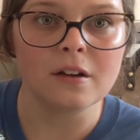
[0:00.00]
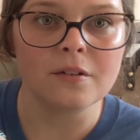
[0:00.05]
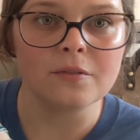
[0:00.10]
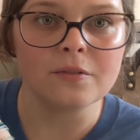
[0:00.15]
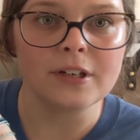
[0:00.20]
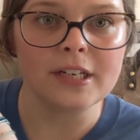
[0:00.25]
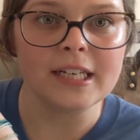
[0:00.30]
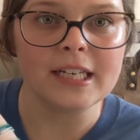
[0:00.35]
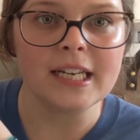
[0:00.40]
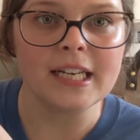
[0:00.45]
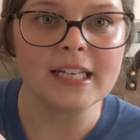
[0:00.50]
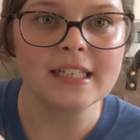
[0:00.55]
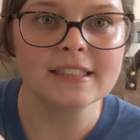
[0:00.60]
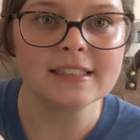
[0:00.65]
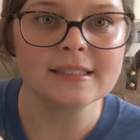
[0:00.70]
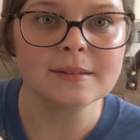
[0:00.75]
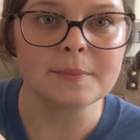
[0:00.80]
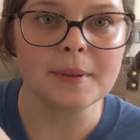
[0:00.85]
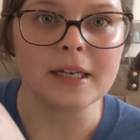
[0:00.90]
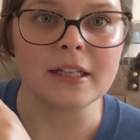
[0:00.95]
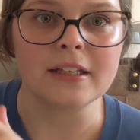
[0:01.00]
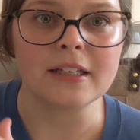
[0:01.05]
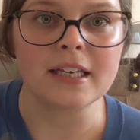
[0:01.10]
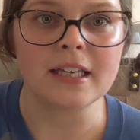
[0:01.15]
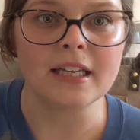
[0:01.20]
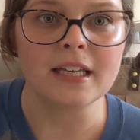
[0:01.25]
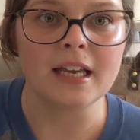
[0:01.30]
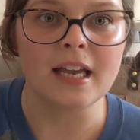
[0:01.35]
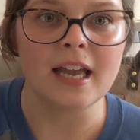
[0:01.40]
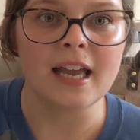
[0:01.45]
reading,
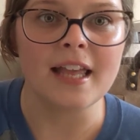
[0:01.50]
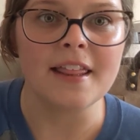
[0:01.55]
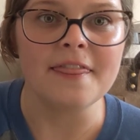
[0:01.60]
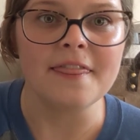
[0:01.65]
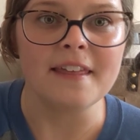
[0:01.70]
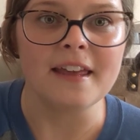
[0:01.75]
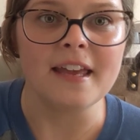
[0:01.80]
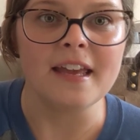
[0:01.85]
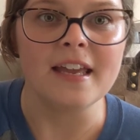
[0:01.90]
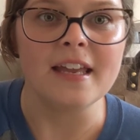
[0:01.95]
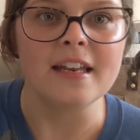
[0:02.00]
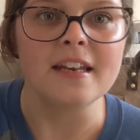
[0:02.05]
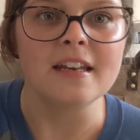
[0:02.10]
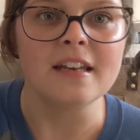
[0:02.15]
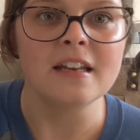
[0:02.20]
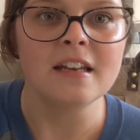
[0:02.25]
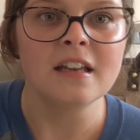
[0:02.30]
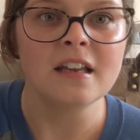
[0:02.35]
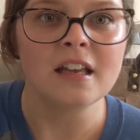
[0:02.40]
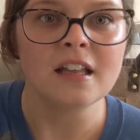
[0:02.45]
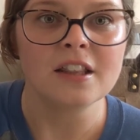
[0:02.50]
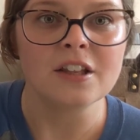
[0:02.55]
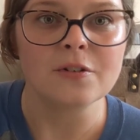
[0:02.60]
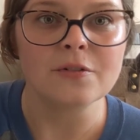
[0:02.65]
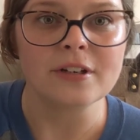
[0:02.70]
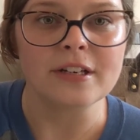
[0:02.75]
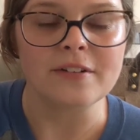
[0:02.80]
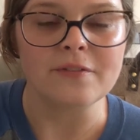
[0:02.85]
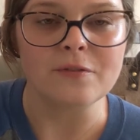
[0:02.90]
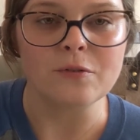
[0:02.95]
spelling, and then the
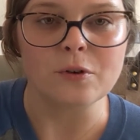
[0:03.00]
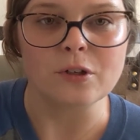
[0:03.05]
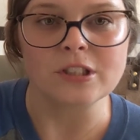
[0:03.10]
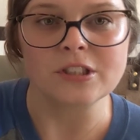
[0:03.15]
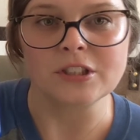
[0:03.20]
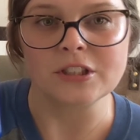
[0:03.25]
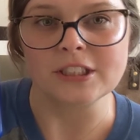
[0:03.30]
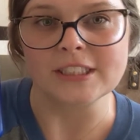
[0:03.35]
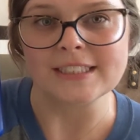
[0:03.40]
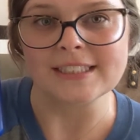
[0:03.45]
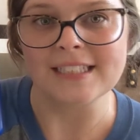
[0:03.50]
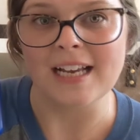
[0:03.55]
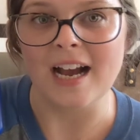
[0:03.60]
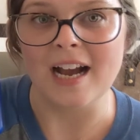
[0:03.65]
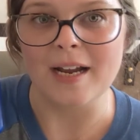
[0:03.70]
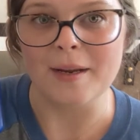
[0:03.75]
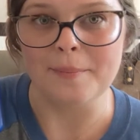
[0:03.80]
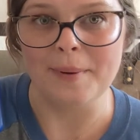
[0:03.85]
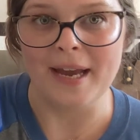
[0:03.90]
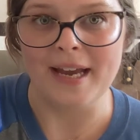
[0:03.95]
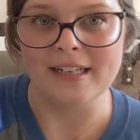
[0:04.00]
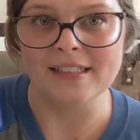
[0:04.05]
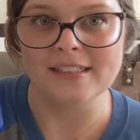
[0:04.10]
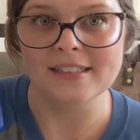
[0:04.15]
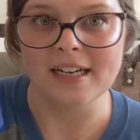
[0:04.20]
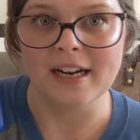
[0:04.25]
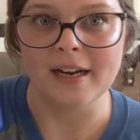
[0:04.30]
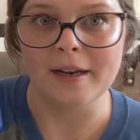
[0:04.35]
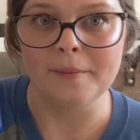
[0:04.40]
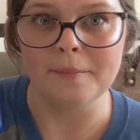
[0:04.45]
reinforcer is iPad
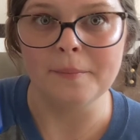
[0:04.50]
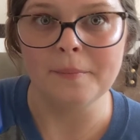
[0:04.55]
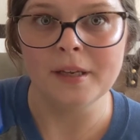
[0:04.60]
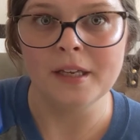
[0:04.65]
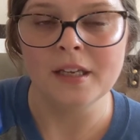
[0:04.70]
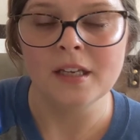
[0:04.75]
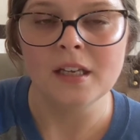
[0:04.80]
time.